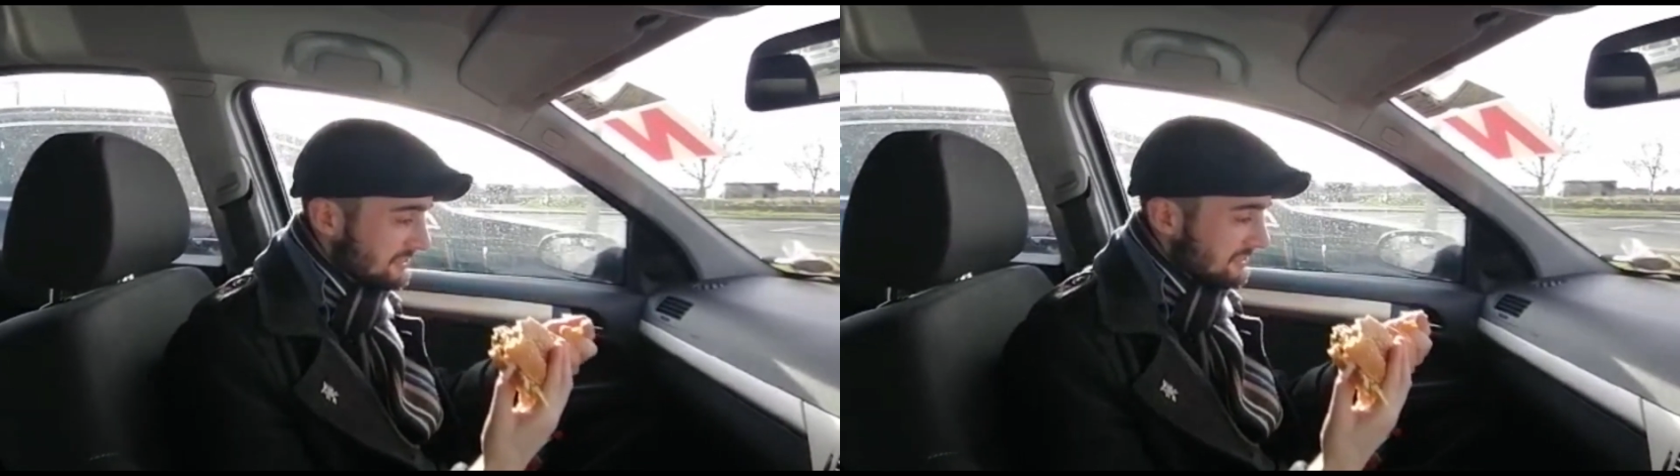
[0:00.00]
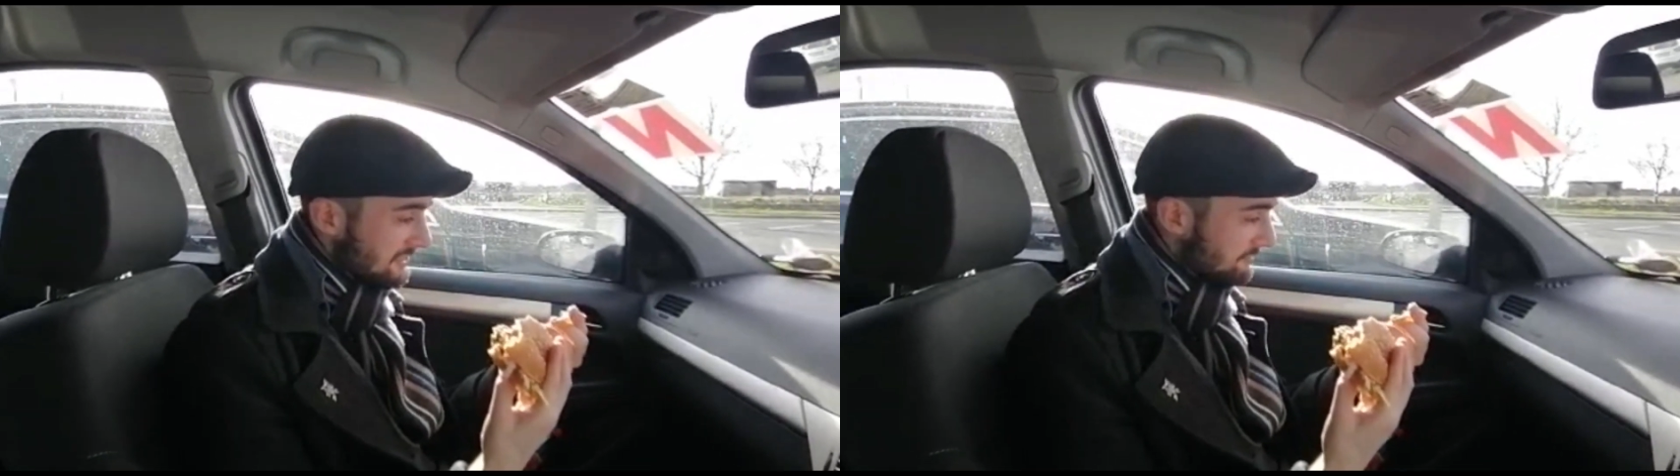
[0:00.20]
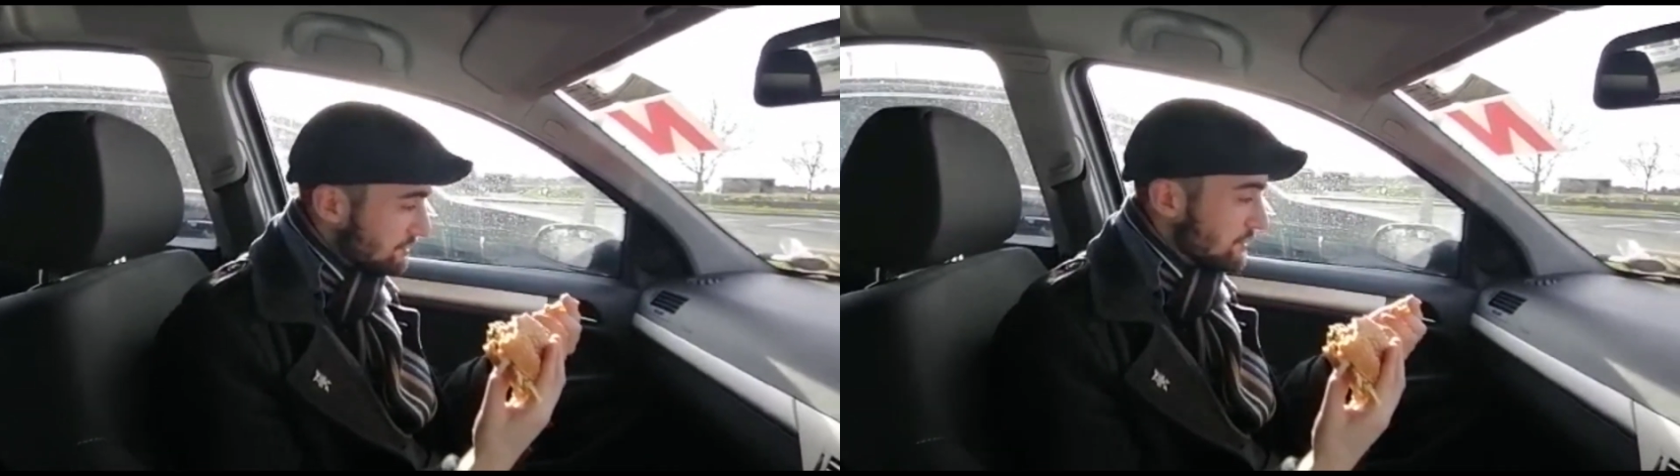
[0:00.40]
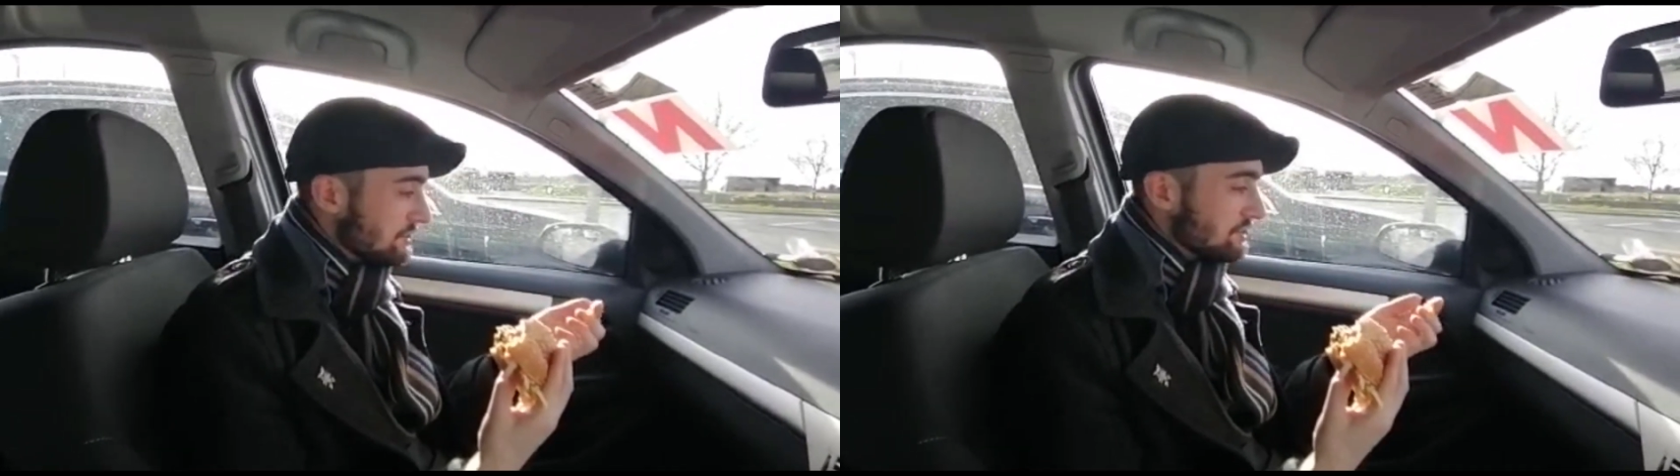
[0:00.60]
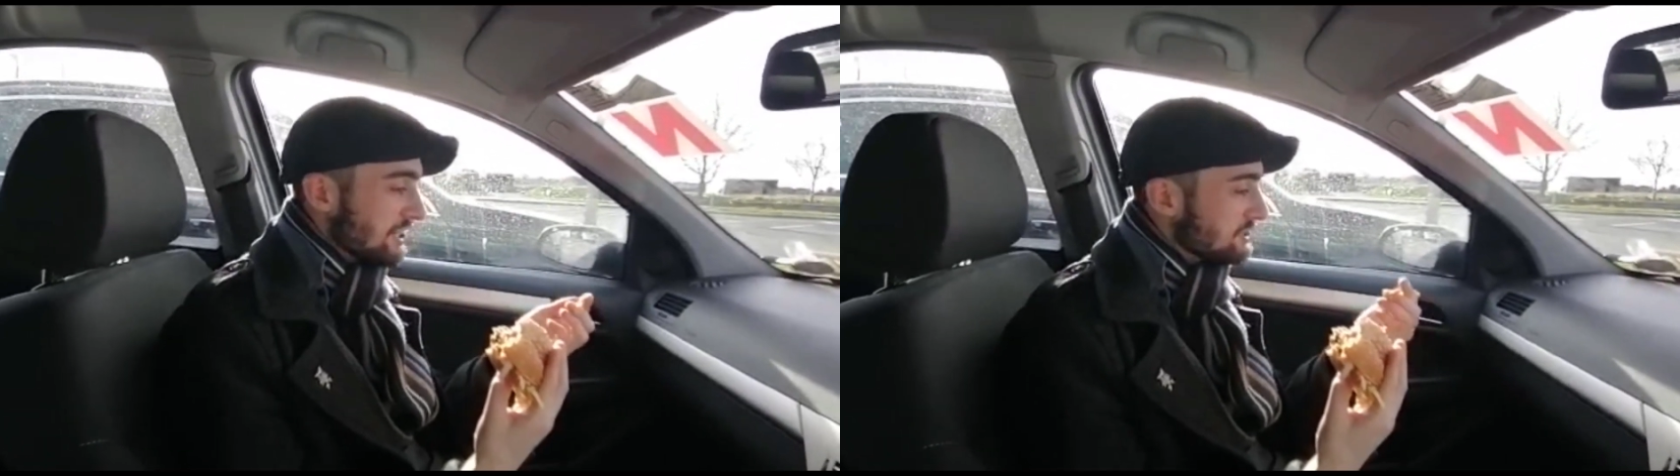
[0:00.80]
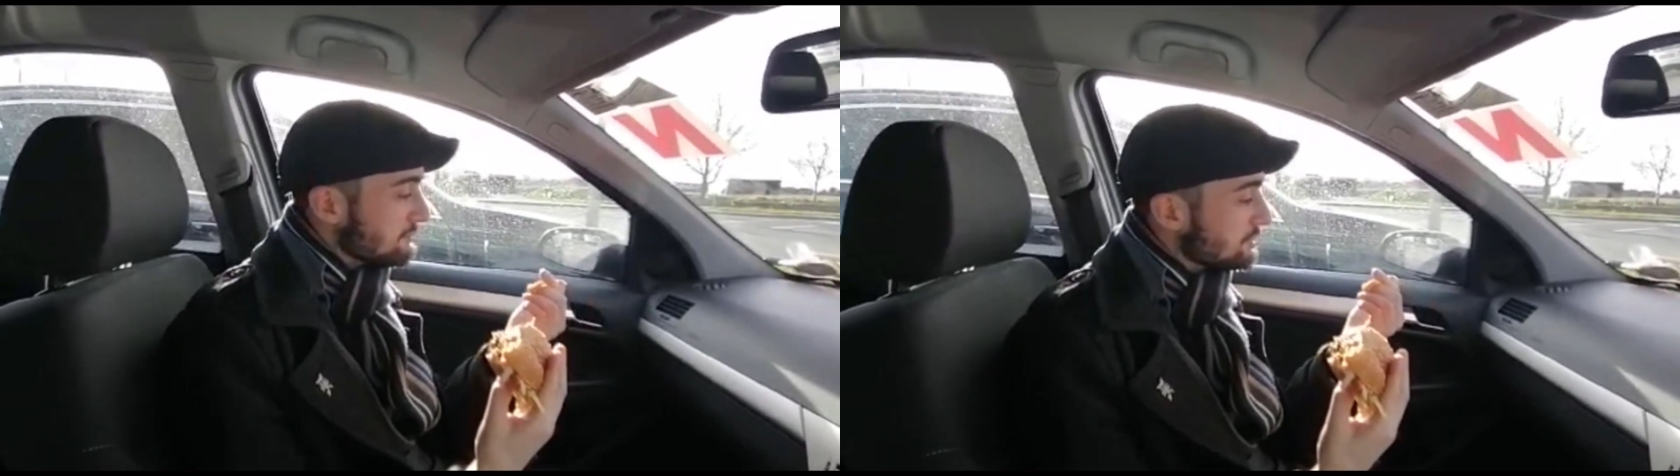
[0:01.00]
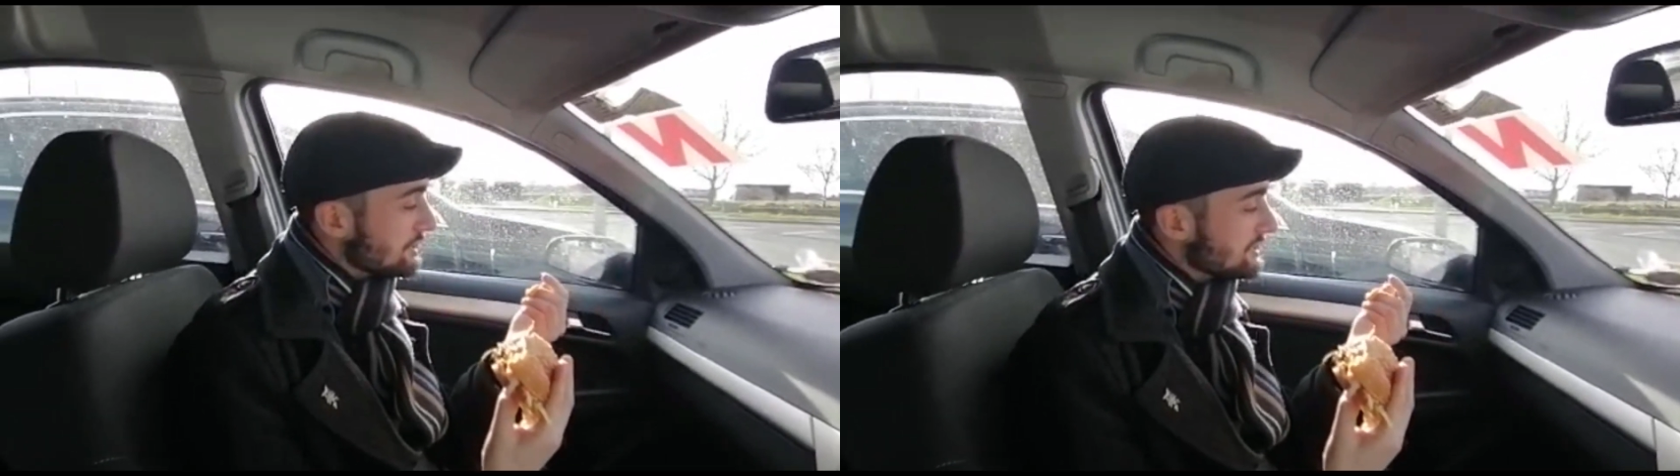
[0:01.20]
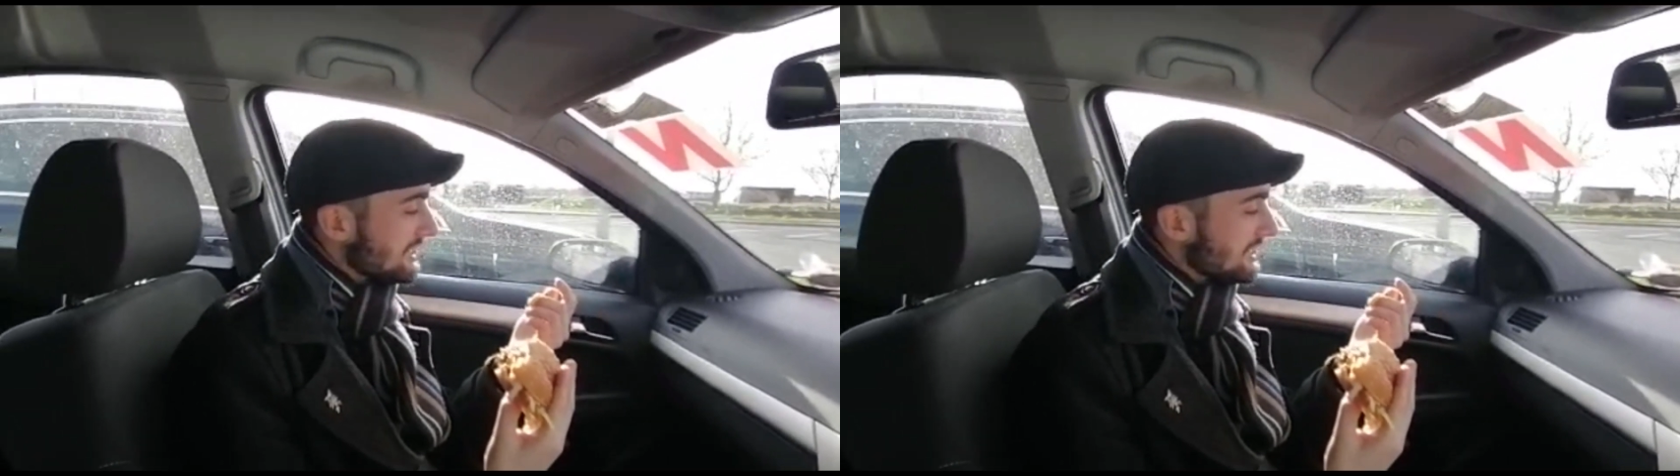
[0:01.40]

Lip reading: I've just tried to take some cheese out.